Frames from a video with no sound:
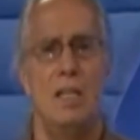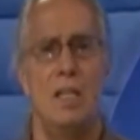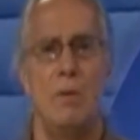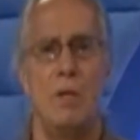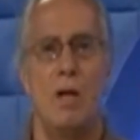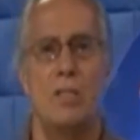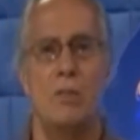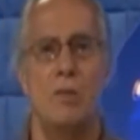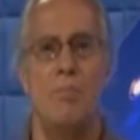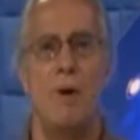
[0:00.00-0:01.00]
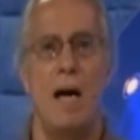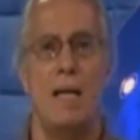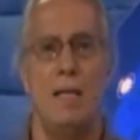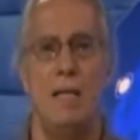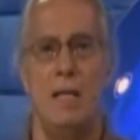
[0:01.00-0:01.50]
They would also
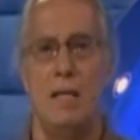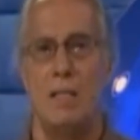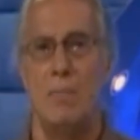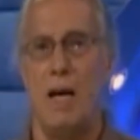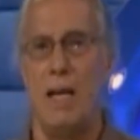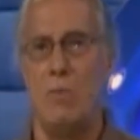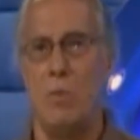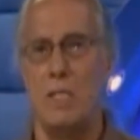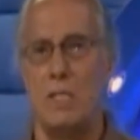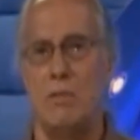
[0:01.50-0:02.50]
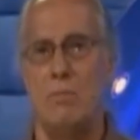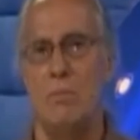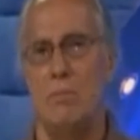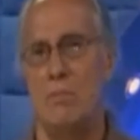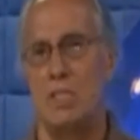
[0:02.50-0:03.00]
embody the Mayan wisdom,
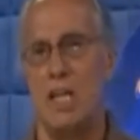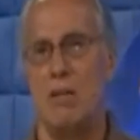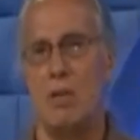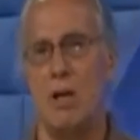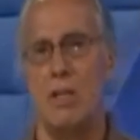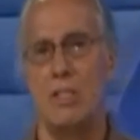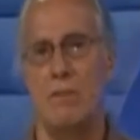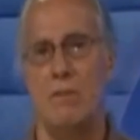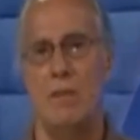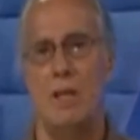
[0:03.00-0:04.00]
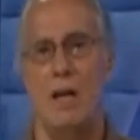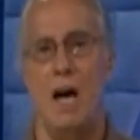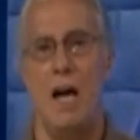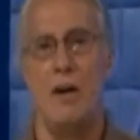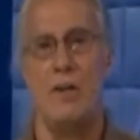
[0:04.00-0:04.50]
sacred arts of
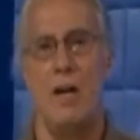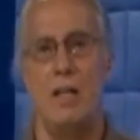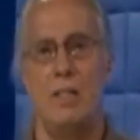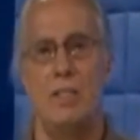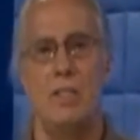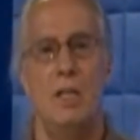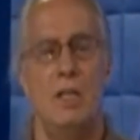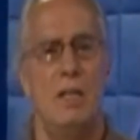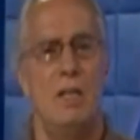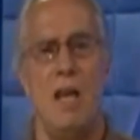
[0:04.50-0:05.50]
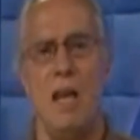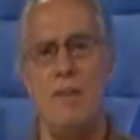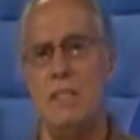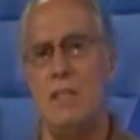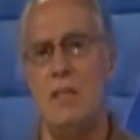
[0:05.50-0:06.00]
higher knowledge,
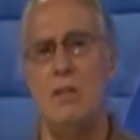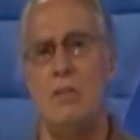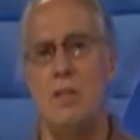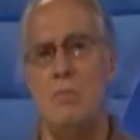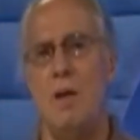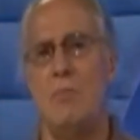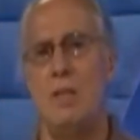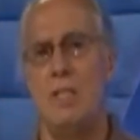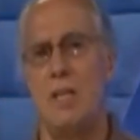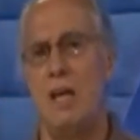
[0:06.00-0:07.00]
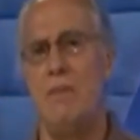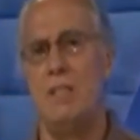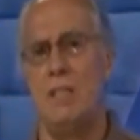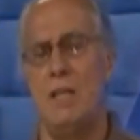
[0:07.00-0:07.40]
everything they knew, their memories, everything.